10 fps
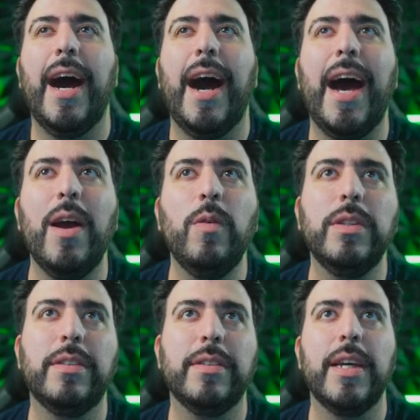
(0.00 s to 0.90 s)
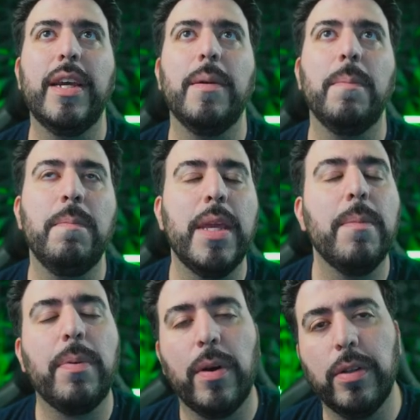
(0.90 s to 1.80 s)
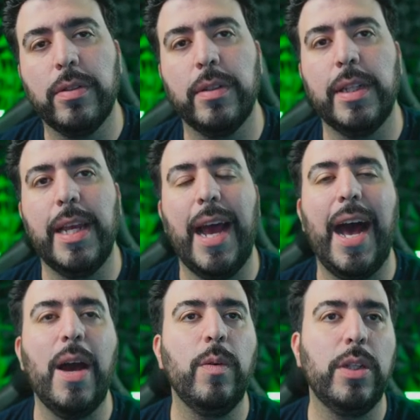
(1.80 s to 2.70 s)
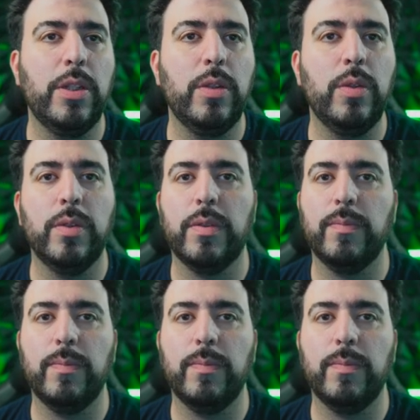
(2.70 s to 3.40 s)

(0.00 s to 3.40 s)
I would say, me personally, I would use